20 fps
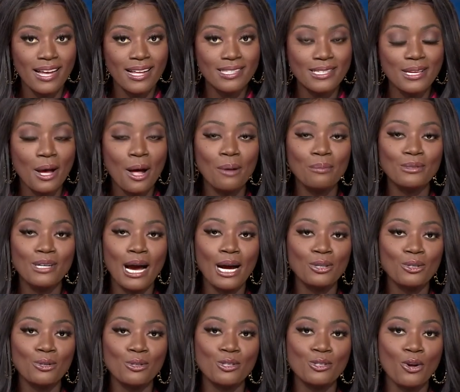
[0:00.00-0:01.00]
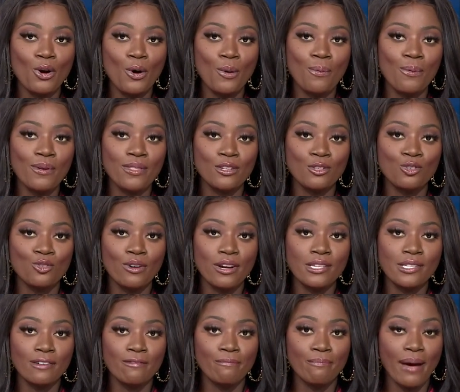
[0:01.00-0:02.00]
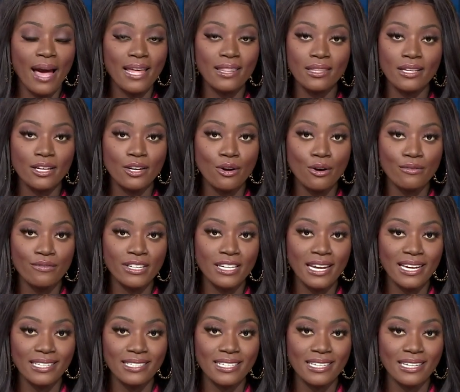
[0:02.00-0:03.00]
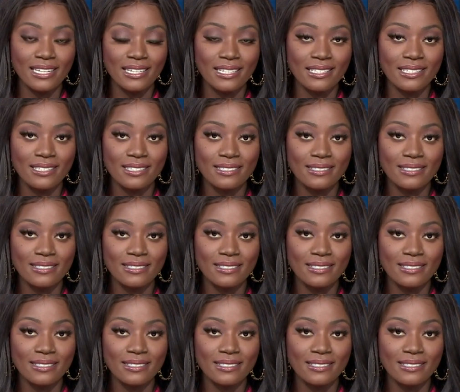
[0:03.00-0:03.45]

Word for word: to help doctors cope with the stress of battling COVID 19.